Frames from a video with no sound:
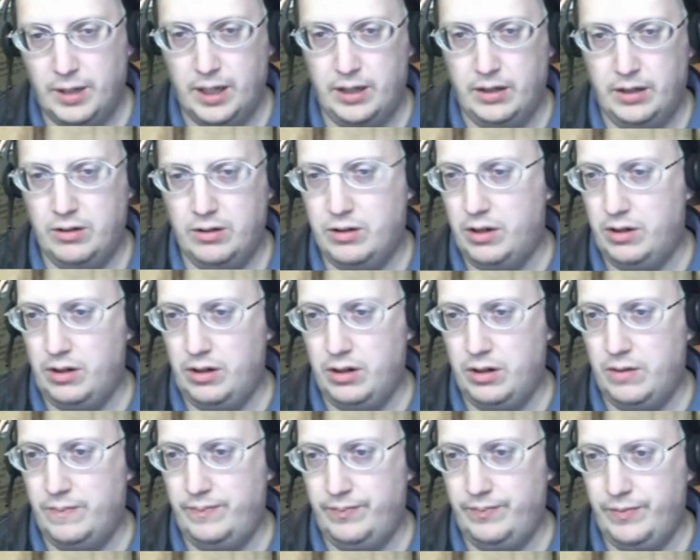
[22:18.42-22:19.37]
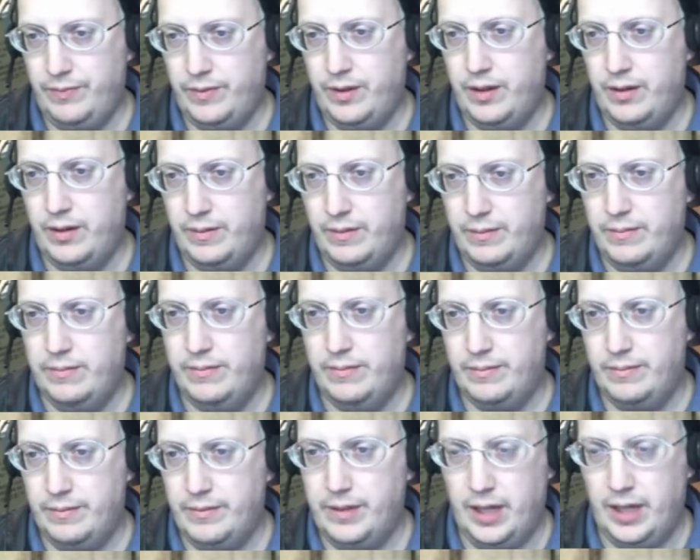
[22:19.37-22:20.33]
Well, as a map thinker, I do
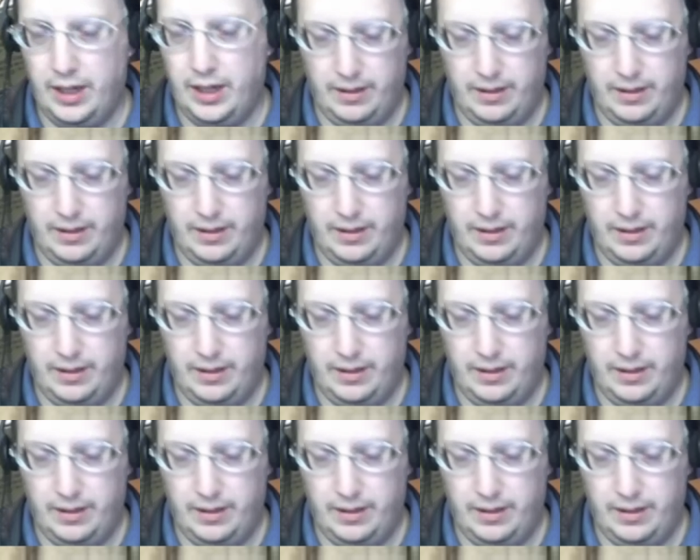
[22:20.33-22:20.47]
it because